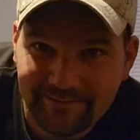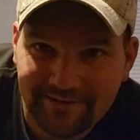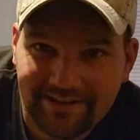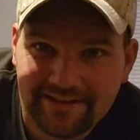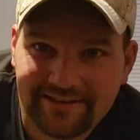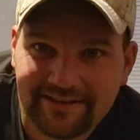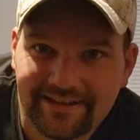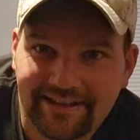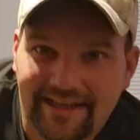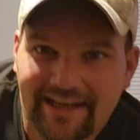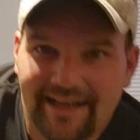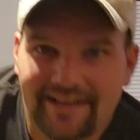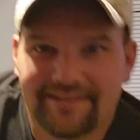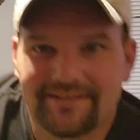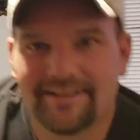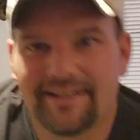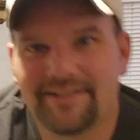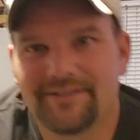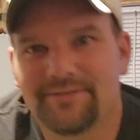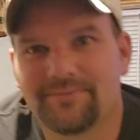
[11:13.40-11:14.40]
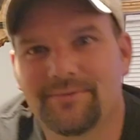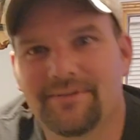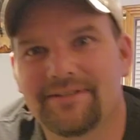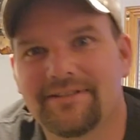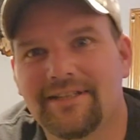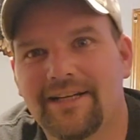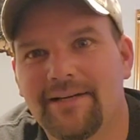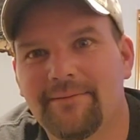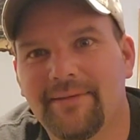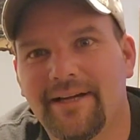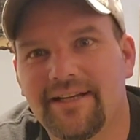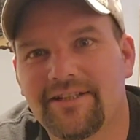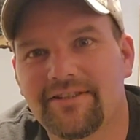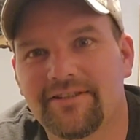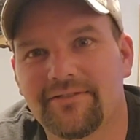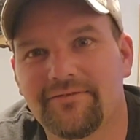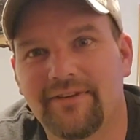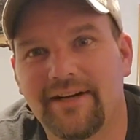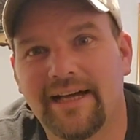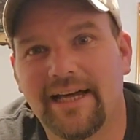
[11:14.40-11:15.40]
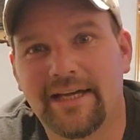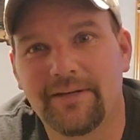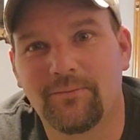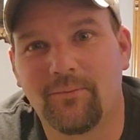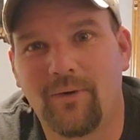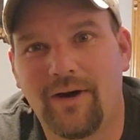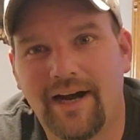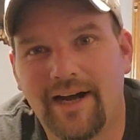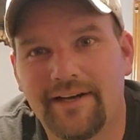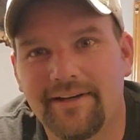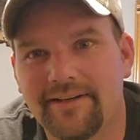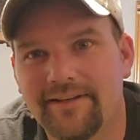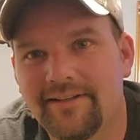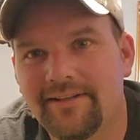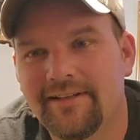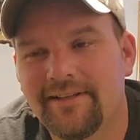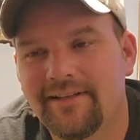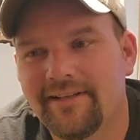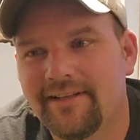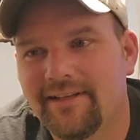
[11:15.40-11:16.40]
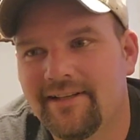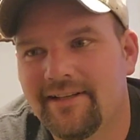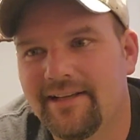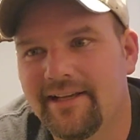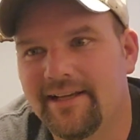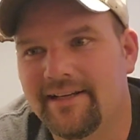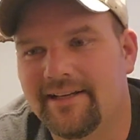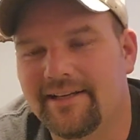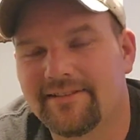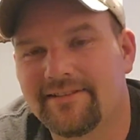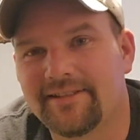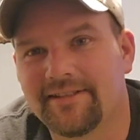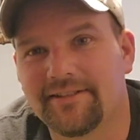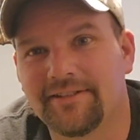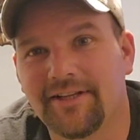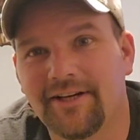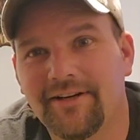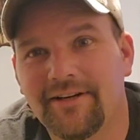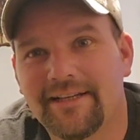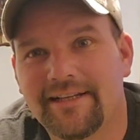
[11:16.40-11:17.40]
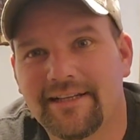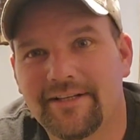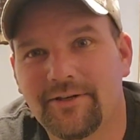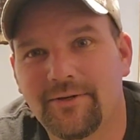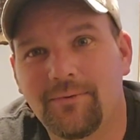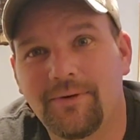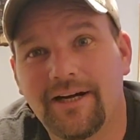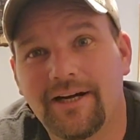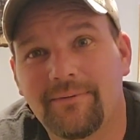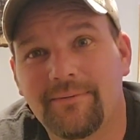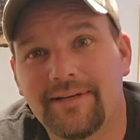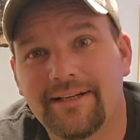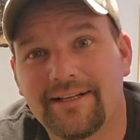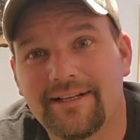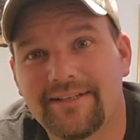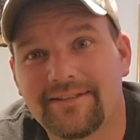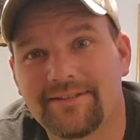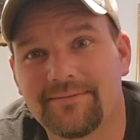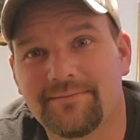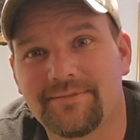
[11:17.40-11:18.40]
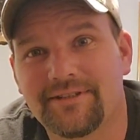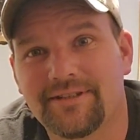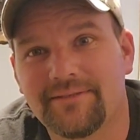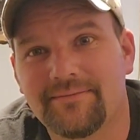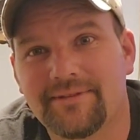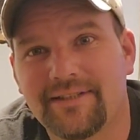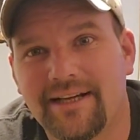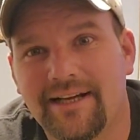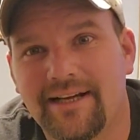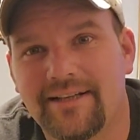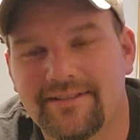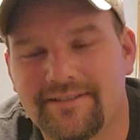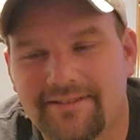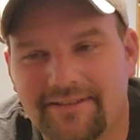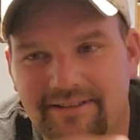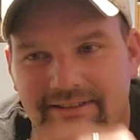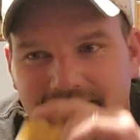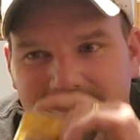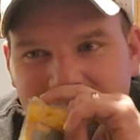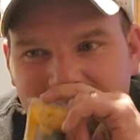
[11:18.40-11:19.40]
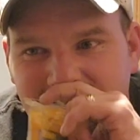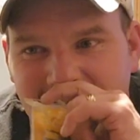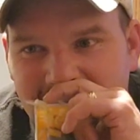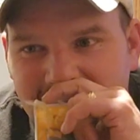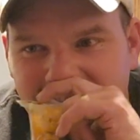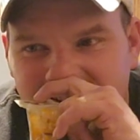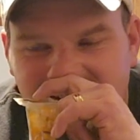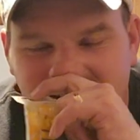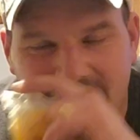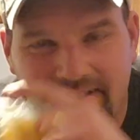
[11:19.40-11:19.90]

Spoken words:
me at the gas station one time, asked if I had wire, and I said, no, I ain't got no wire, but I got some zip ties in the truck.